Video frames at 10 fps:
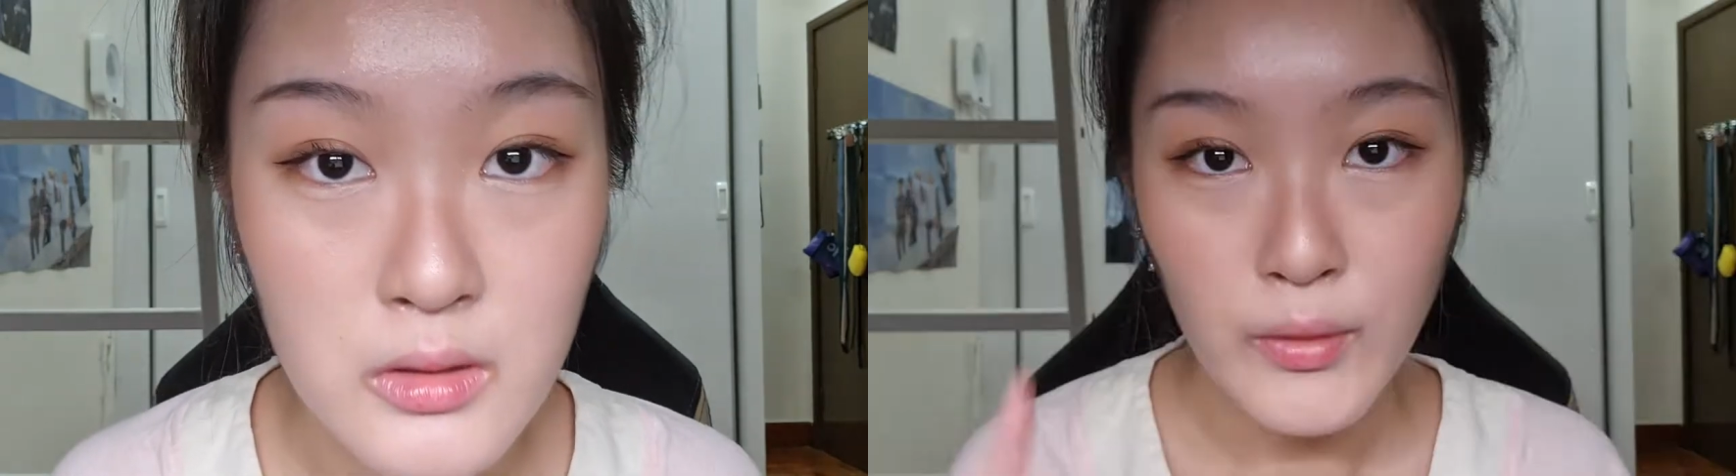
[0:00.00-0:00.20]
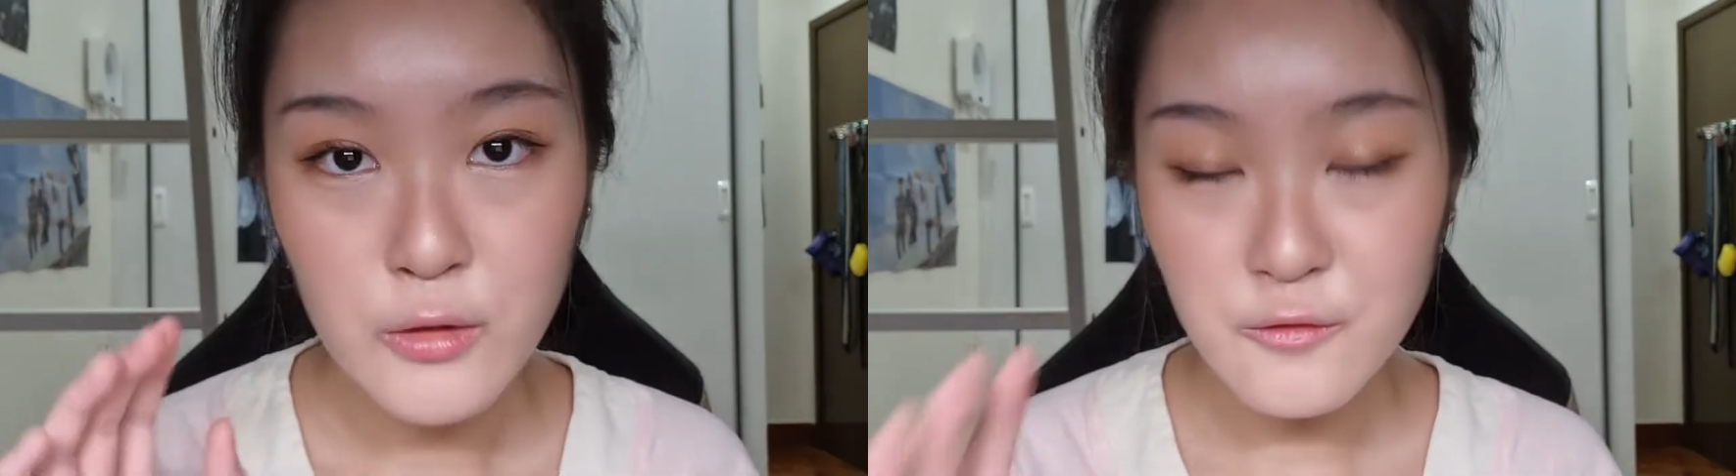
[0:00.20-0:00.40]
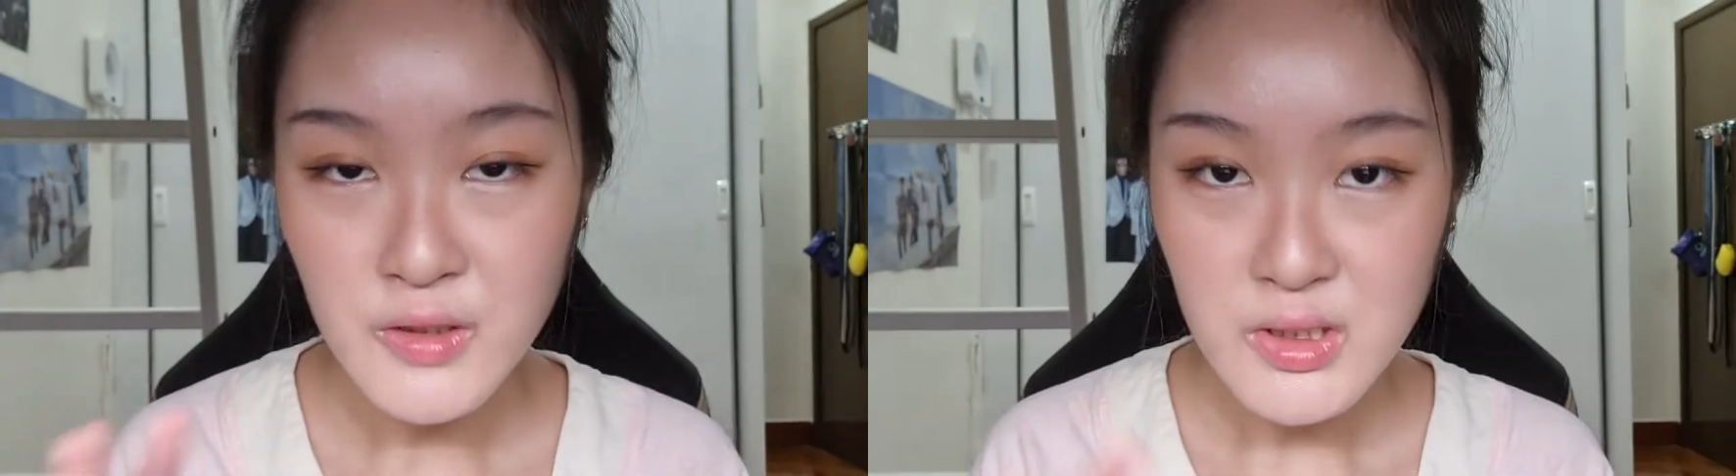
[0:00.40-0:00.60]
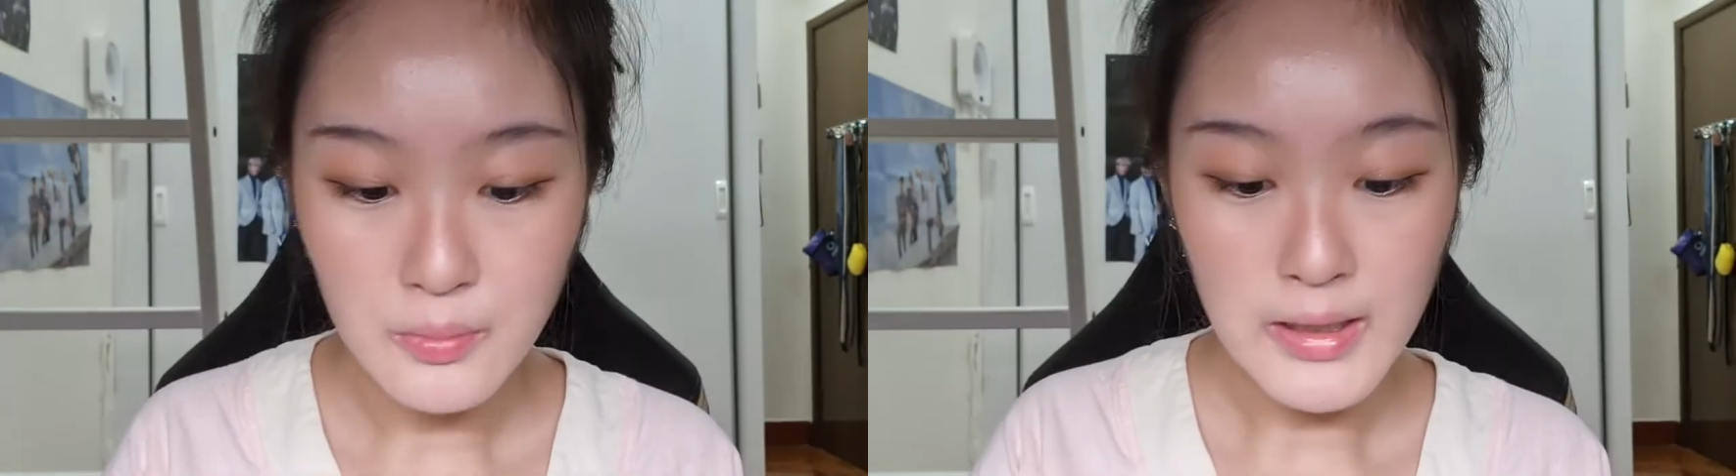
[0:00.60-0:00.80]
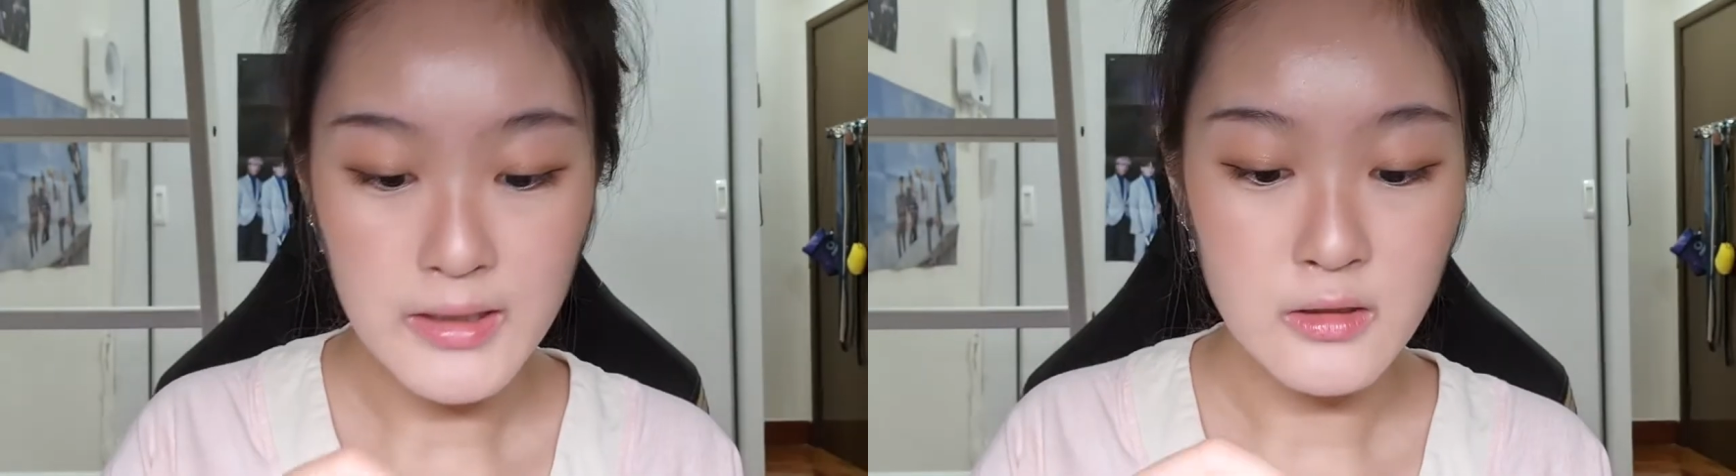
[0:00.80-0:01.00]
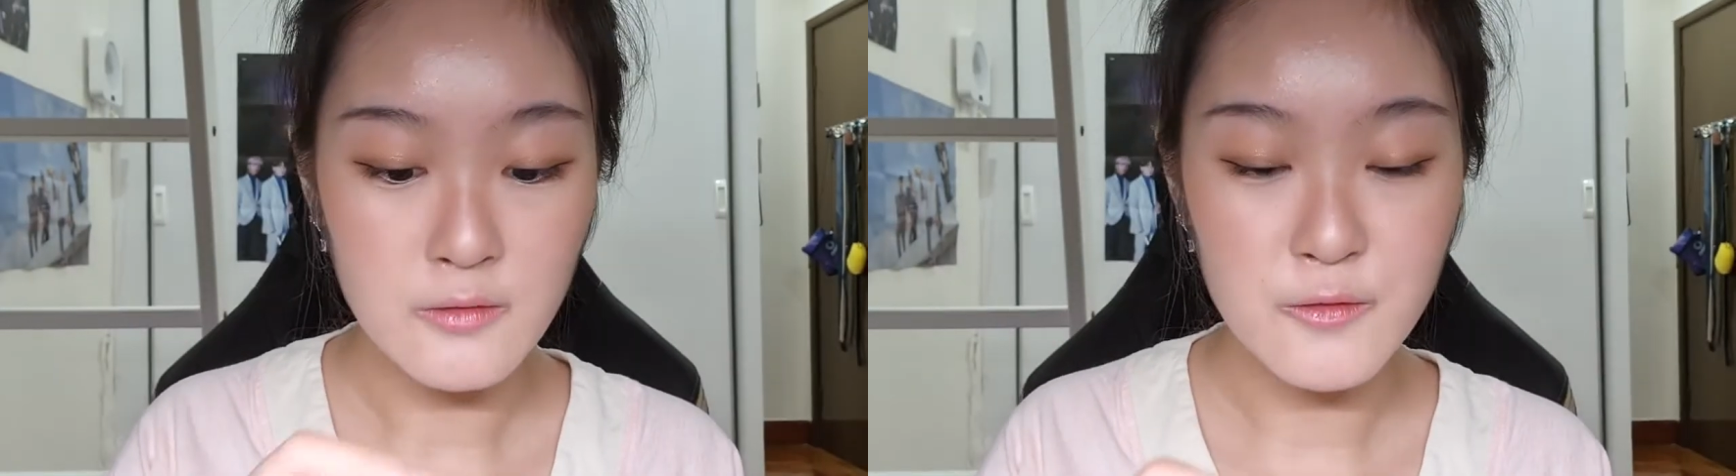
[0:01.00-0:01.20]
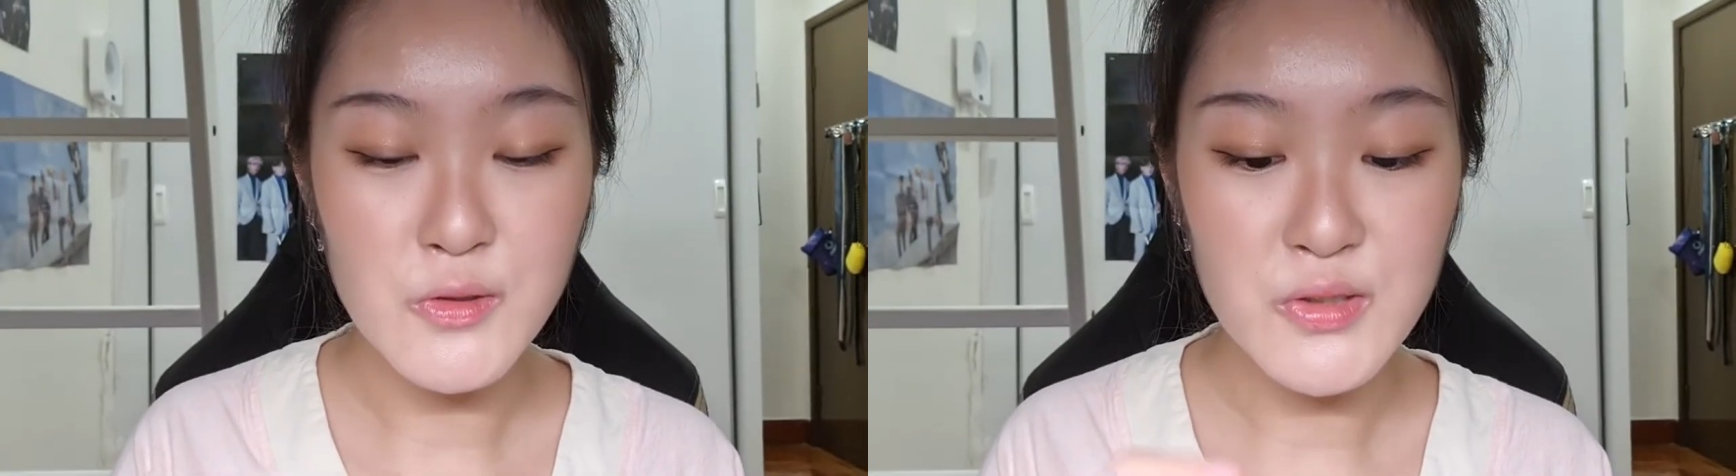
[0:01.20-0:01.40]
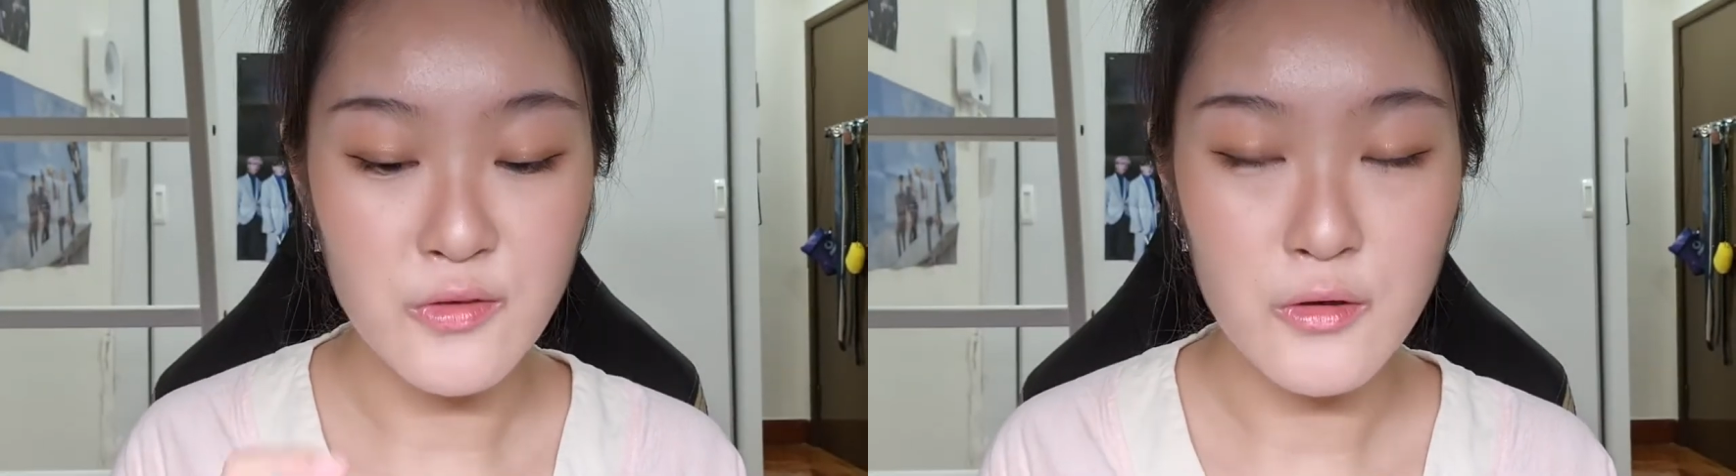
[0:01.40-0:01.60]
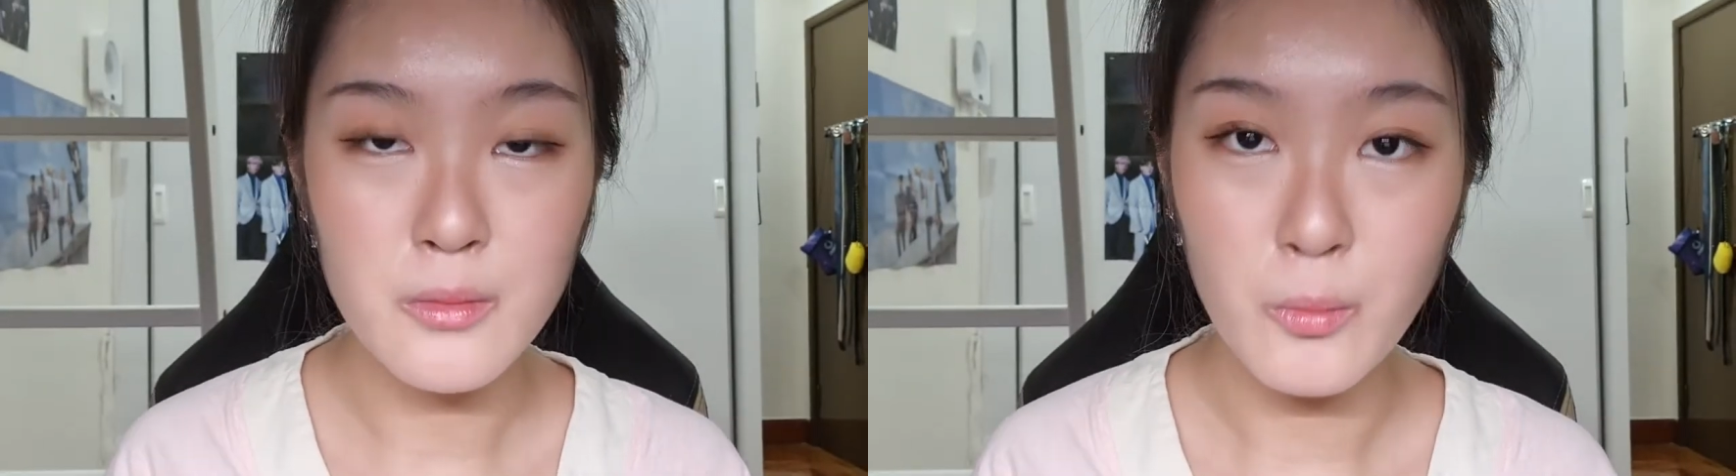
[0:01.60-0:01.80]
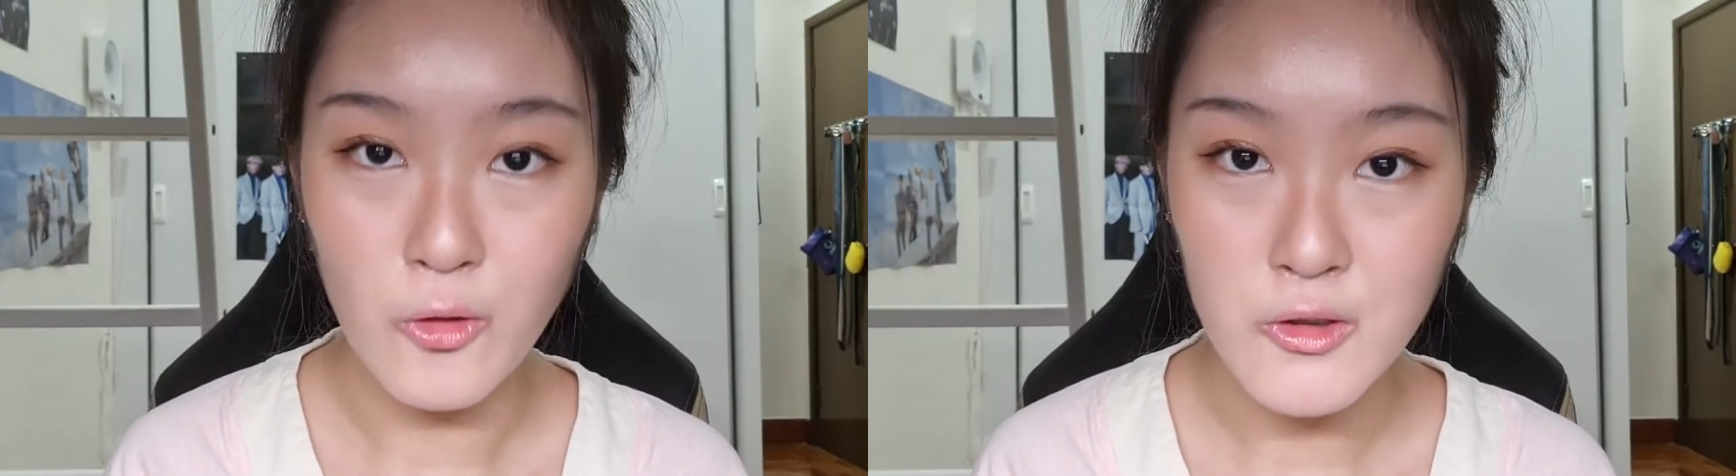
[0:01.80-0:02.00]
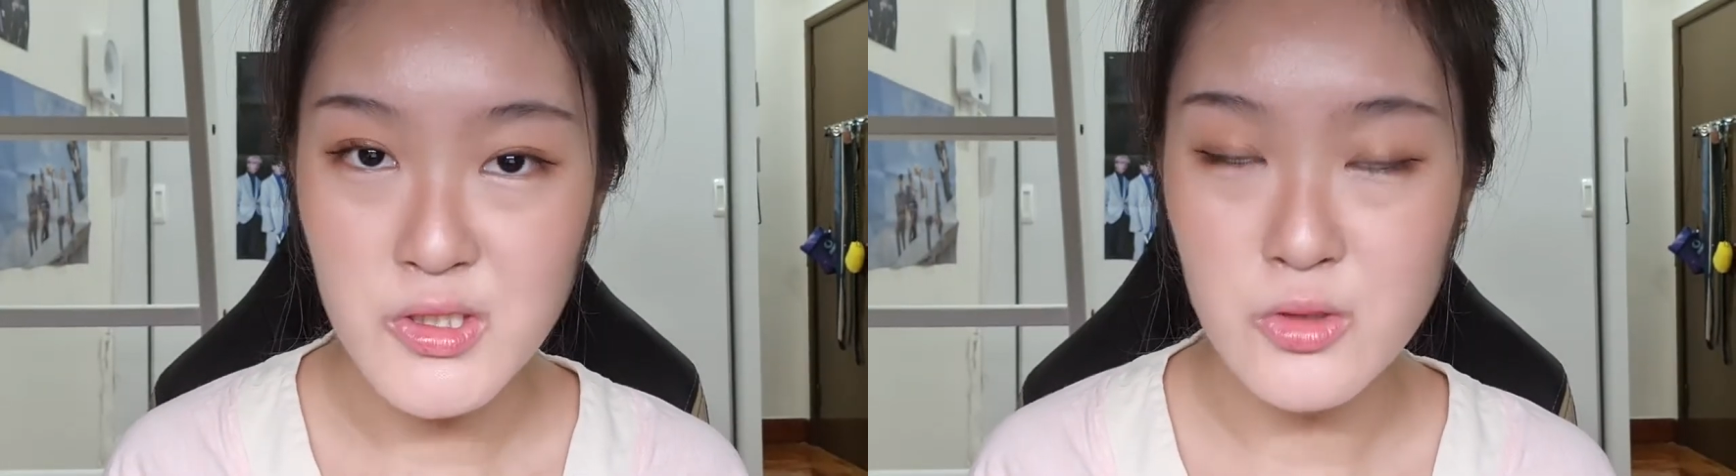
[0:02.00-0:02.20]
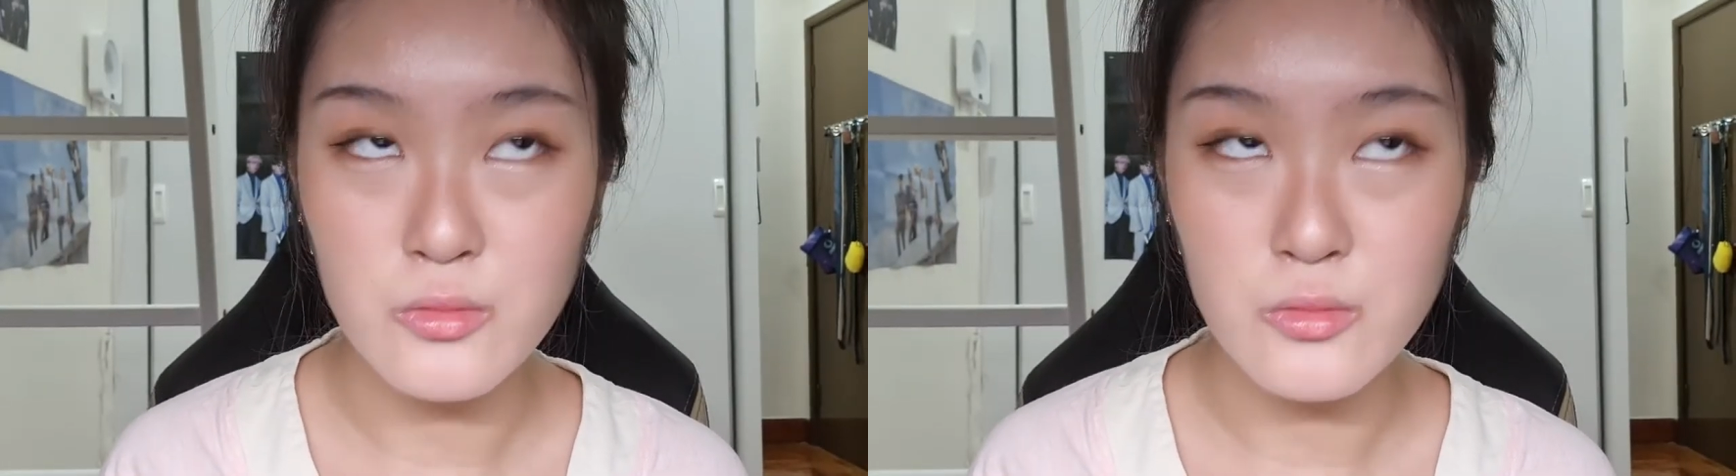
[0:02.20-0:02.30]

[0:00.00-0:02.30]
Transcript: When you first apply it, it feels very moist,